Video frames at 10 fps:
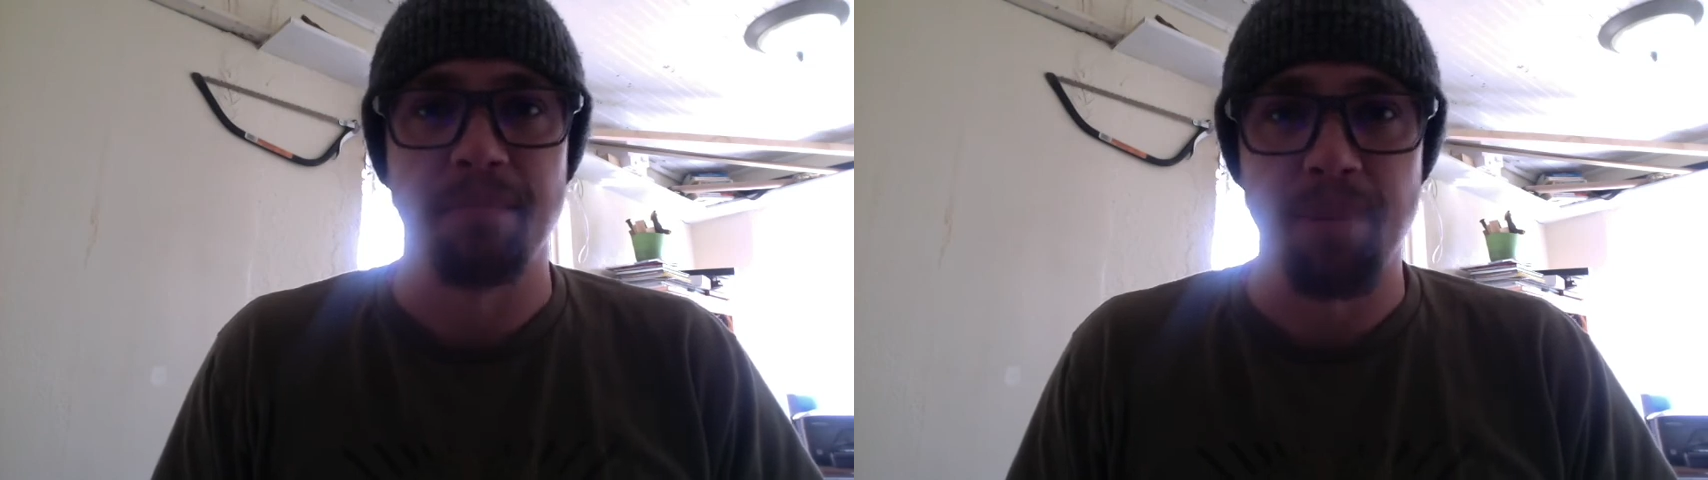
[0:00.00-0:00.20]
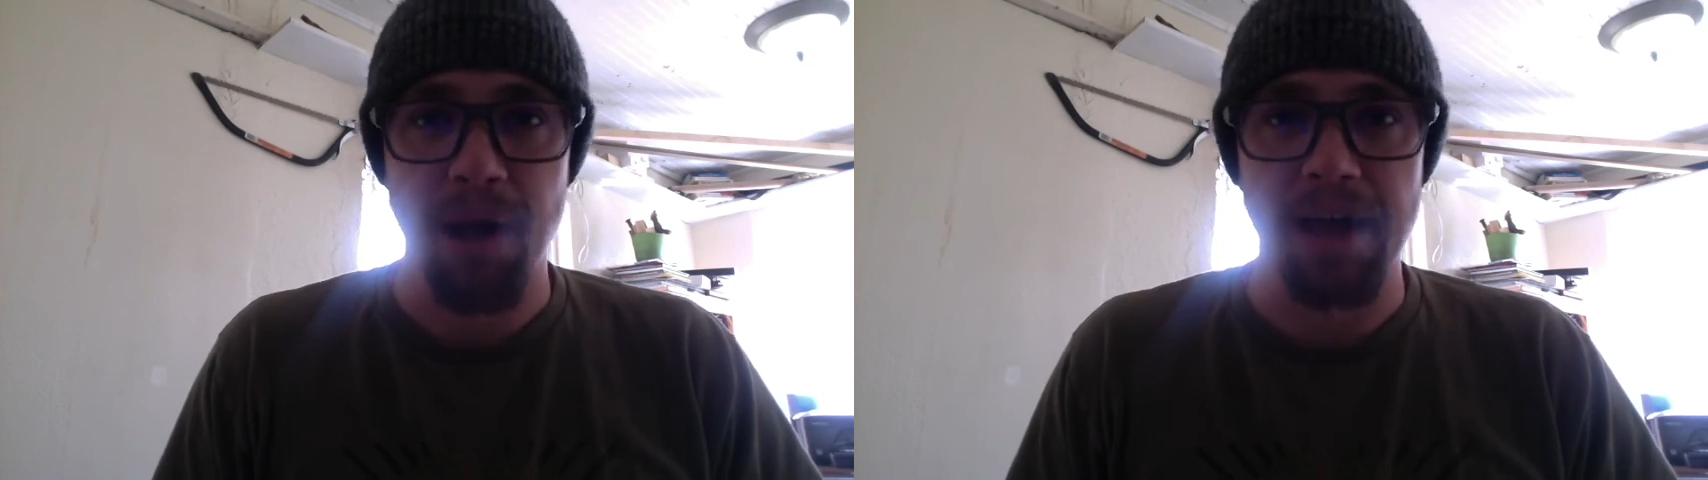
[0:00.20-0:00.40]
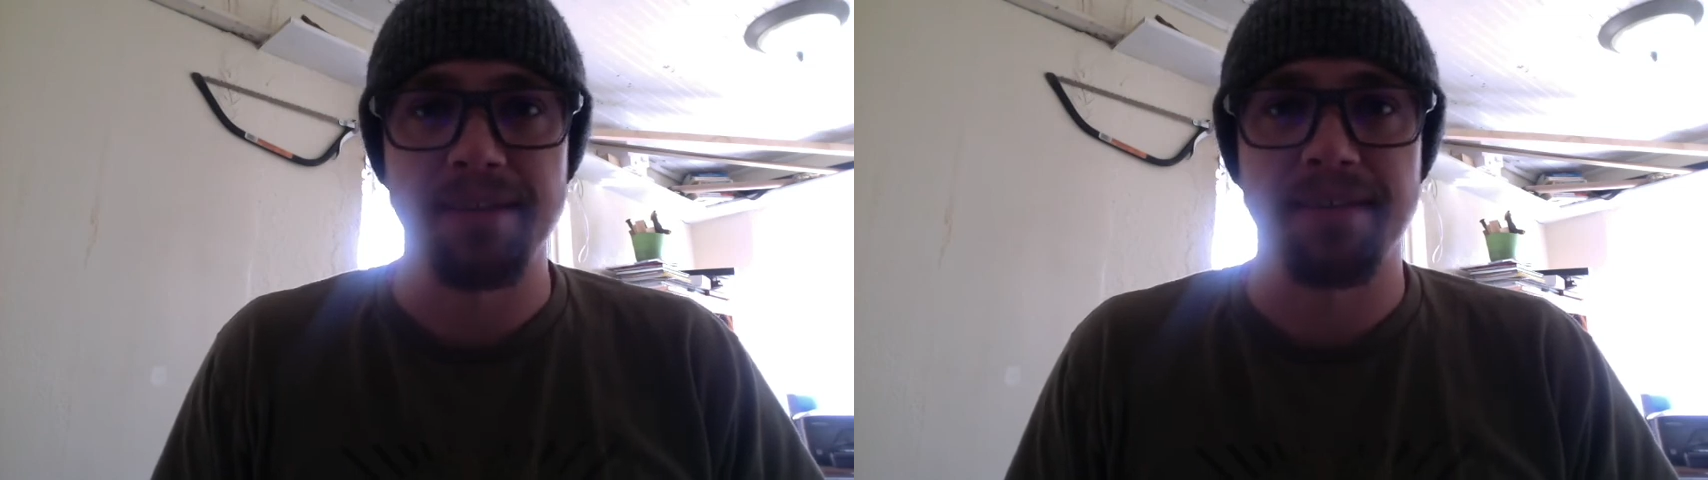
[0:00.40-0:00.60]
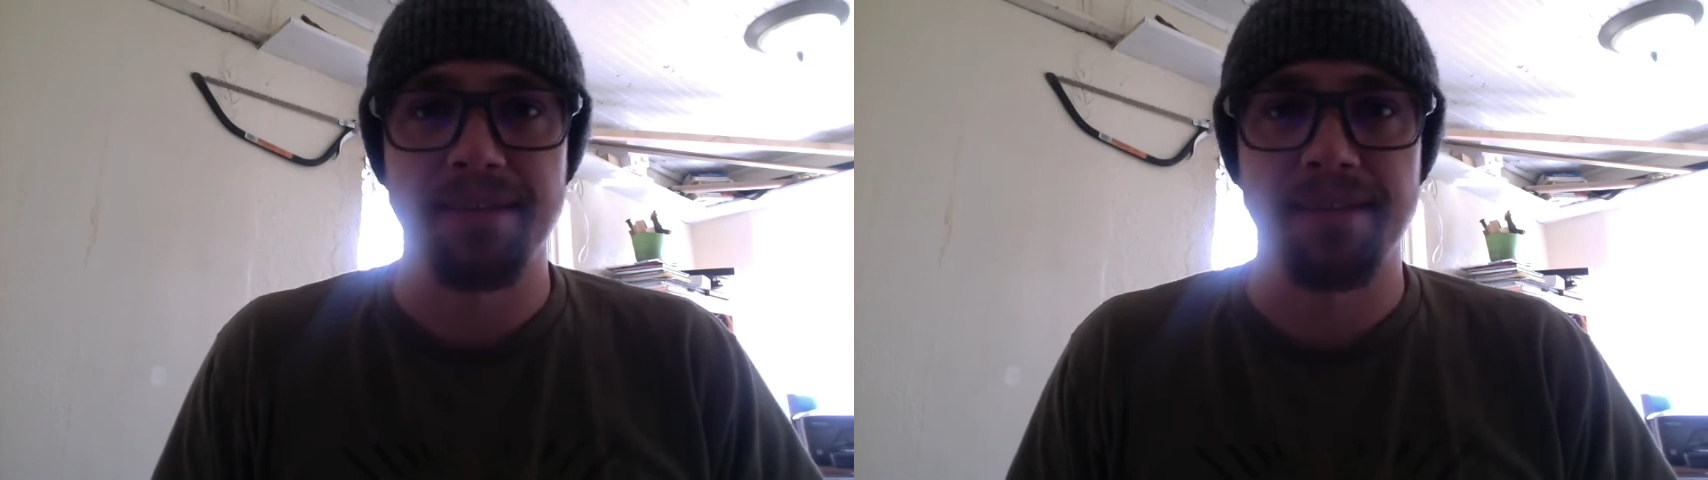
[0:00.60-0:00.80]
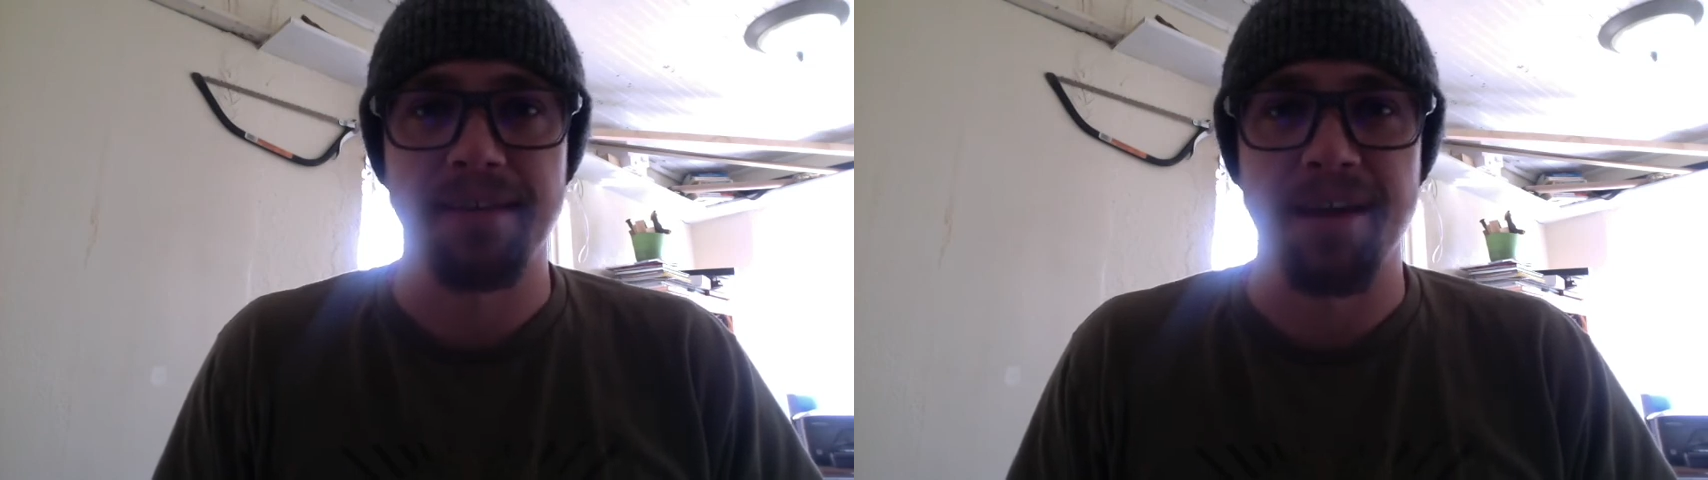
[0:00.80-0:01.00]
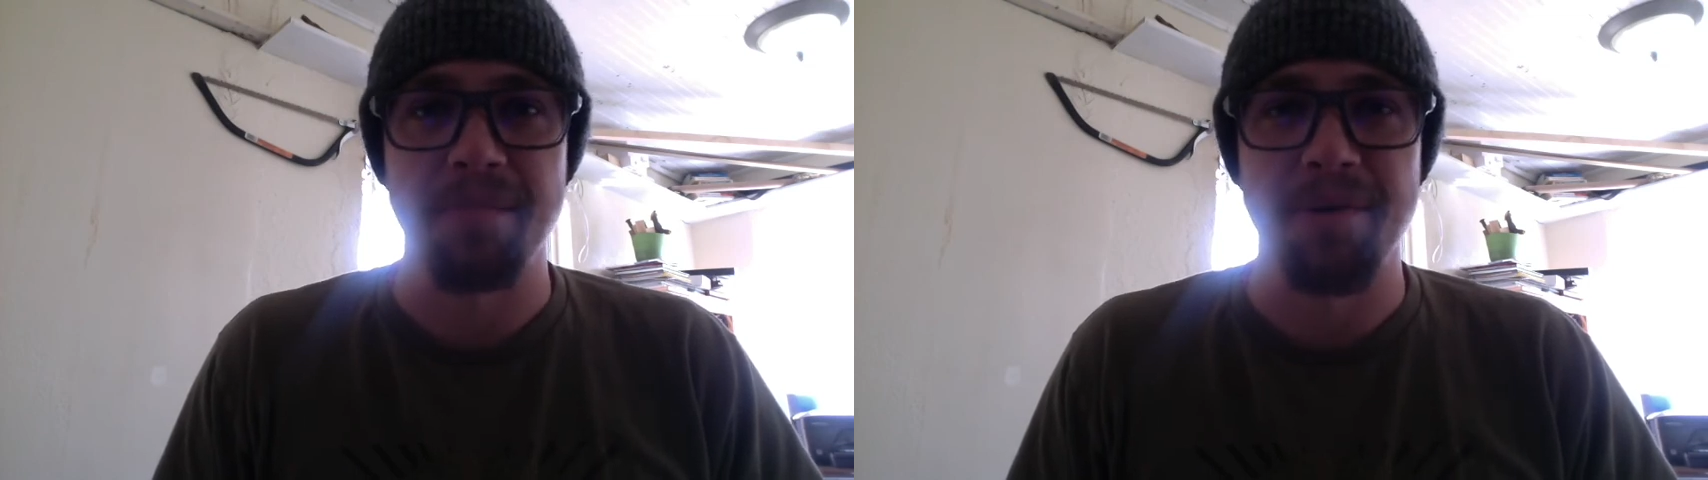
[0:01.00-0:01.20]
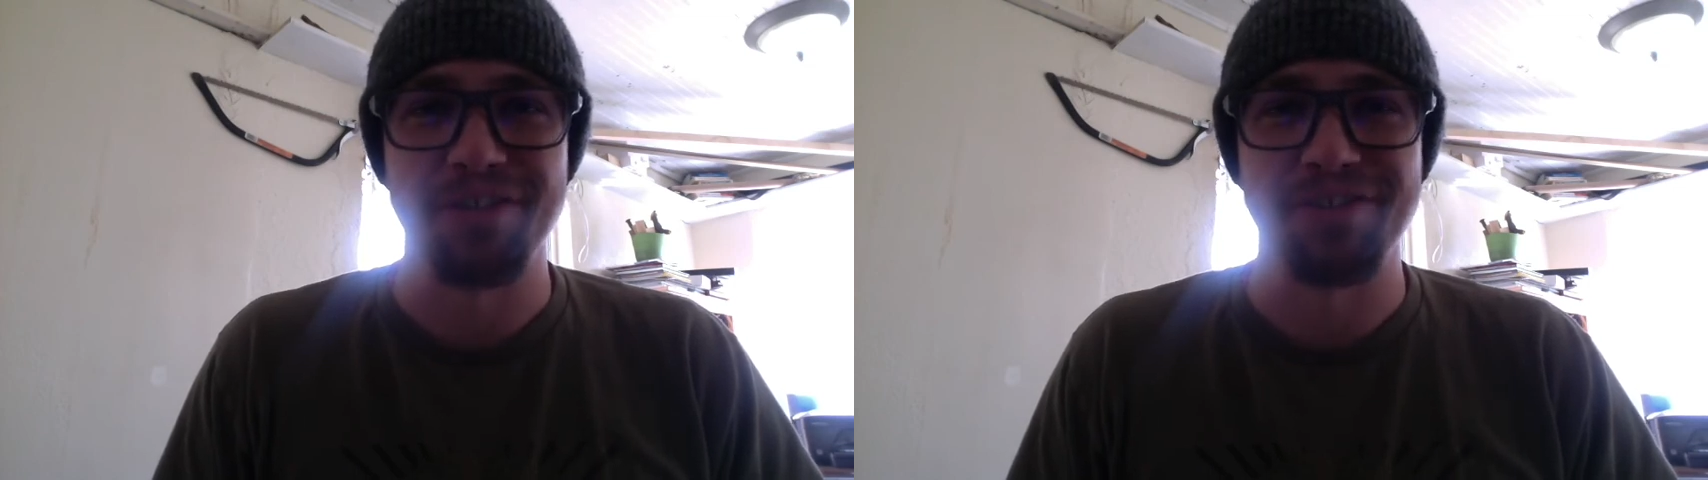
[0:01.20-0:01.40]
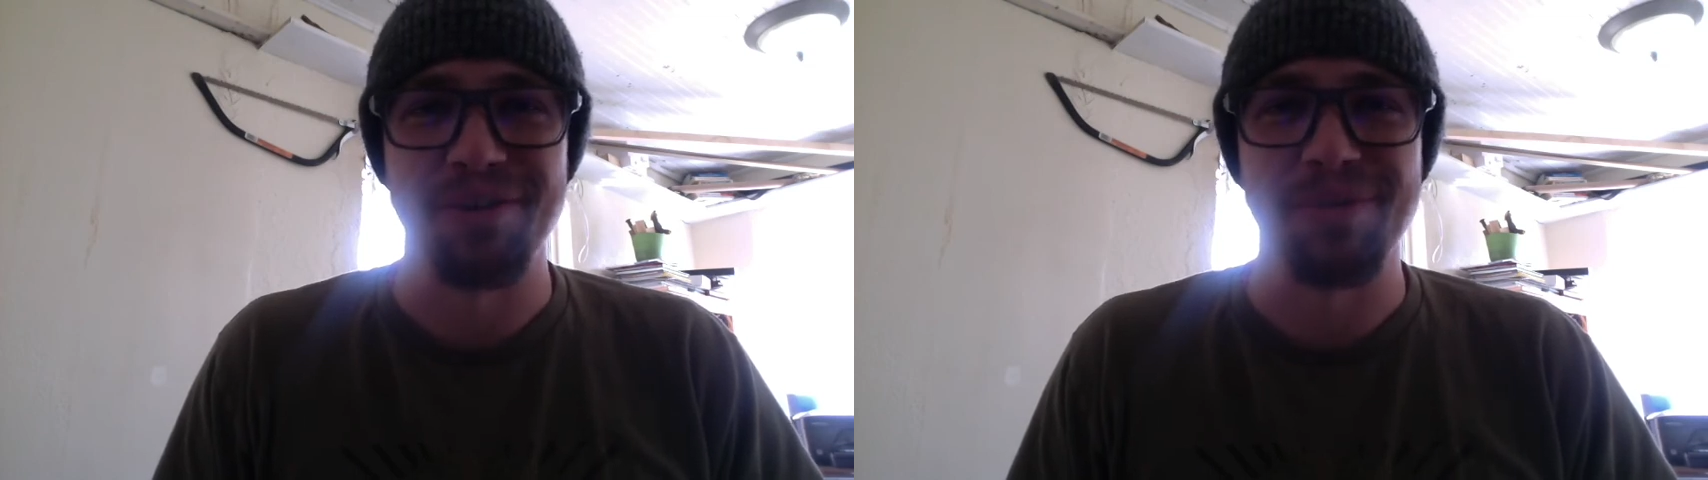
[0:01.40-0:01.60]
But I'm also